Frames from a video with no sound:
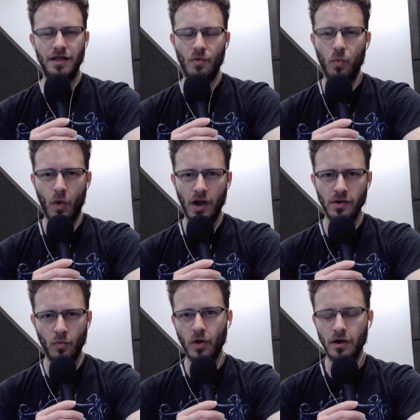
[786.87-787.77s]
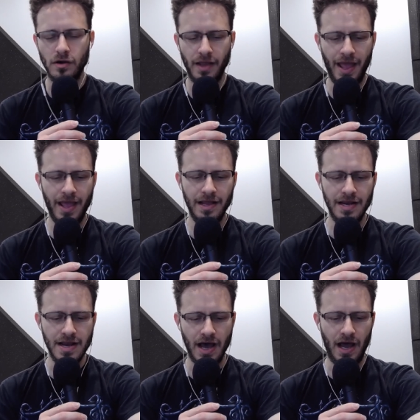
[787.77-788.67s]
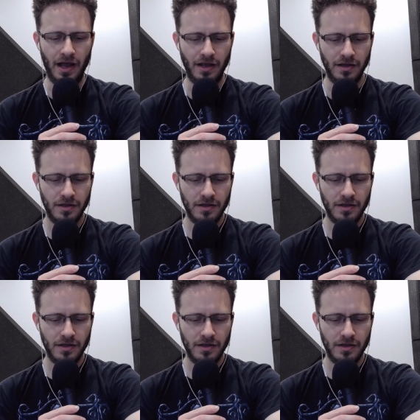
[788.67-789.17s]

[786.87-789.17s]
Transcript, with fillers: One word, eggnog.